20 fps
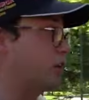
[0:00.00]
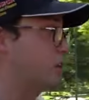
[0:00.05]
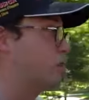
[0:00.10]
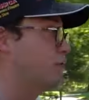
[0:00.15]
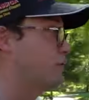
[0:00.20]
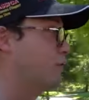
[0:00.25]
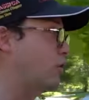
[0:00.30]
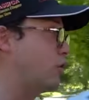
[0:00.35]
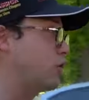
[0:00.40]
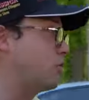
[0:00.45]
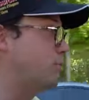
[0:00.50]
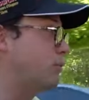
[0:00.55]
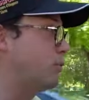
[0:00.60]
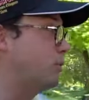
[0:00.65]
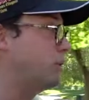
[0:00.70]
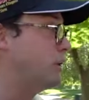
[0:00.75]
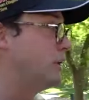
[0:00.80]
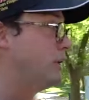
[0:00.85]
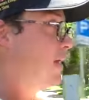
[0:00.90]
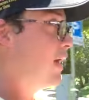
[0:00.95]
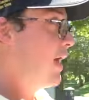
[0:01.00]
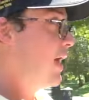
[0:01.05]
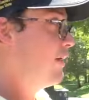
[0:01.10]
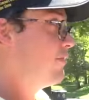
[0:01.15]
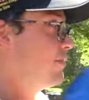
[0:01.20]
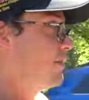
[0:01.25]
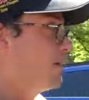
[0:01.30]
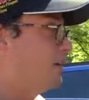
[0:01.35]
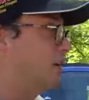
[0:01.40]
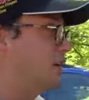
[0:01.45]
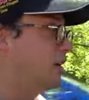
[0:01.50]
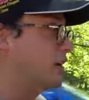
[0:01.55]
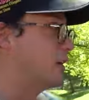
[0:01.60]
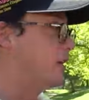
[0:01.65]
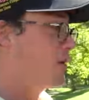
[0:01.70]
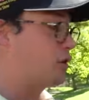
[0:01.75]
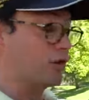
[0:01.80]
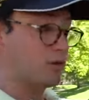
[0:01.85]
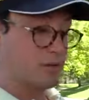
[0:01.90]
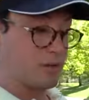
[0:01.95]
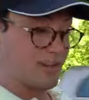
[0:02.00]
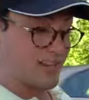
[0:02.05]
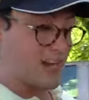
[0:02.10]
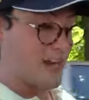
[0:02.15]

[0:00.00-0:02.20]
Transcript: convertible, having an